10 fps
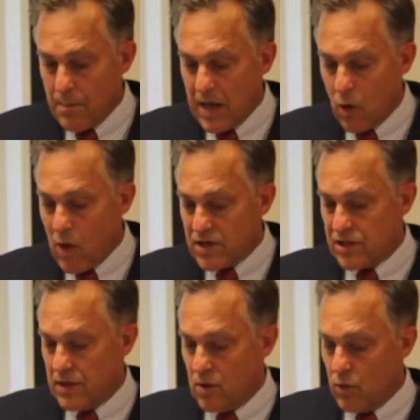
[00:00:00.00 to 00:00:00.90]
may
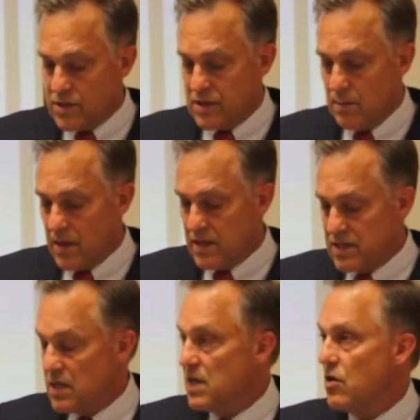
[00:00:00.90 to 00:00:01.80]
question the wisdom of the
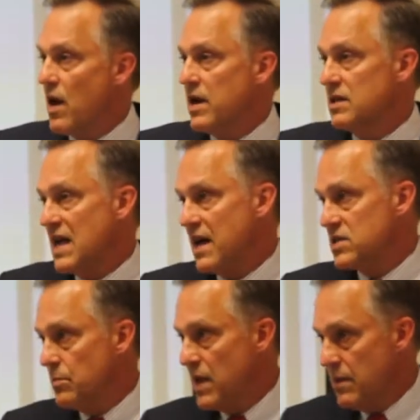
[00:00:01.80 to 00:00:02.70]
city granting
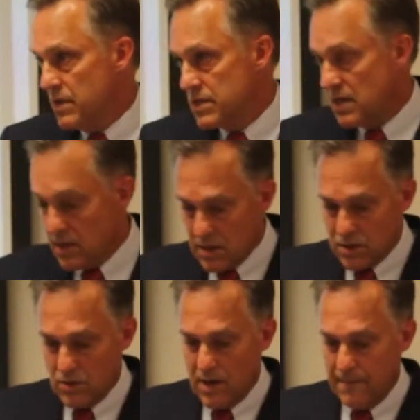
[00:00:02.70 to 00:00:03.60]
tax abatements to
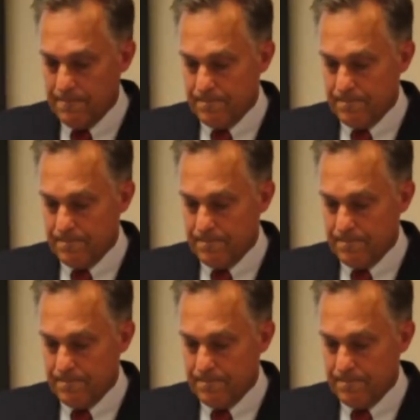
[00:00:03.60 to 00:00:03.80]
industry.